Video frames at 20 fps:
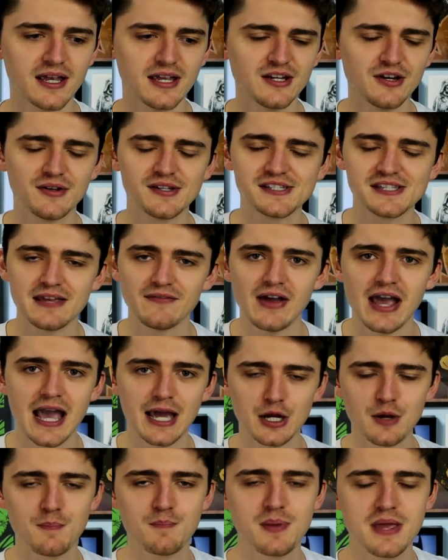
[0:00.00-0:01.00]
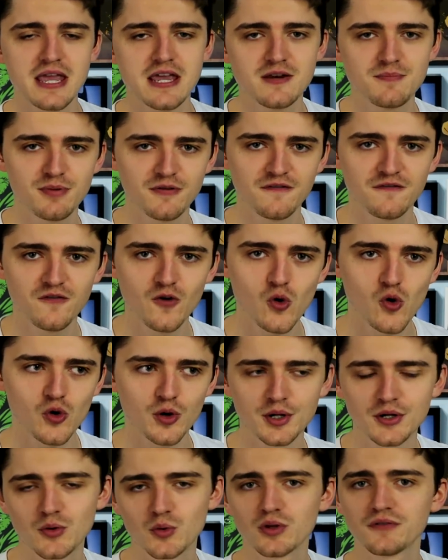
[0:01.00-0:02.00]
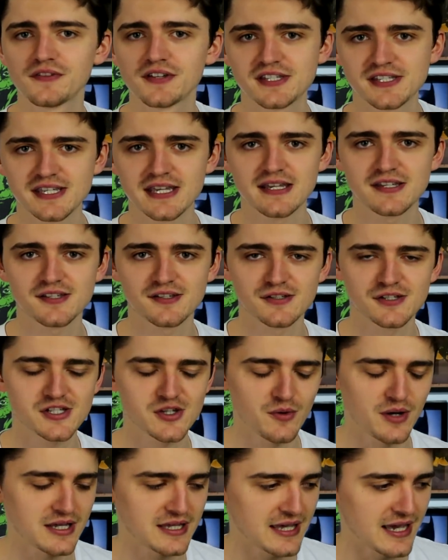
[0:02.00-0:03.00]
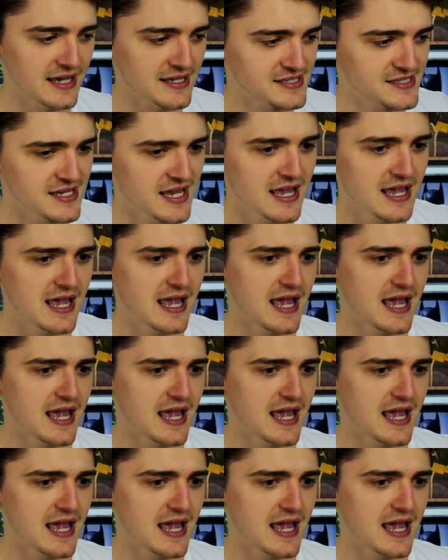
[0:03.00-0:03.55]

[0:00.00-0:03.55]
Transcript: you know, he's never had a beard before in all of the seasons, so I guess,